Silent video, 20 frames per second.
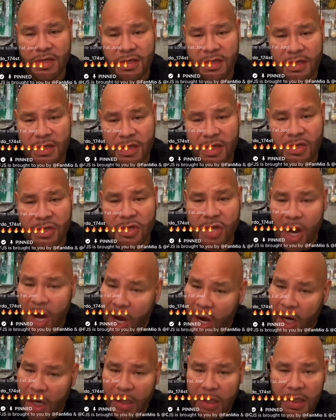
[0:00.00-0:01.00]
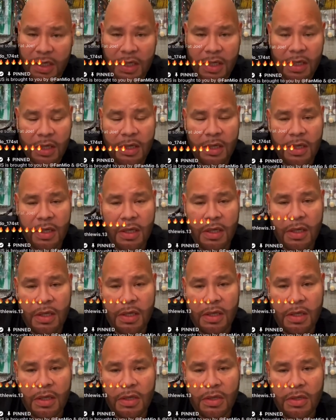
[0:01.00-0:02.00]
the dark,
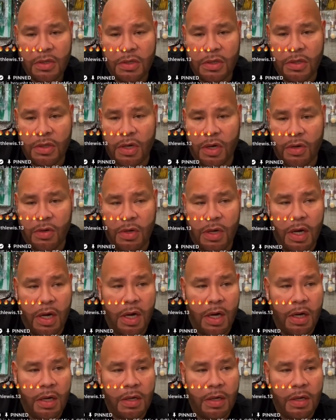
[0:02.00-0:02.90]
you know.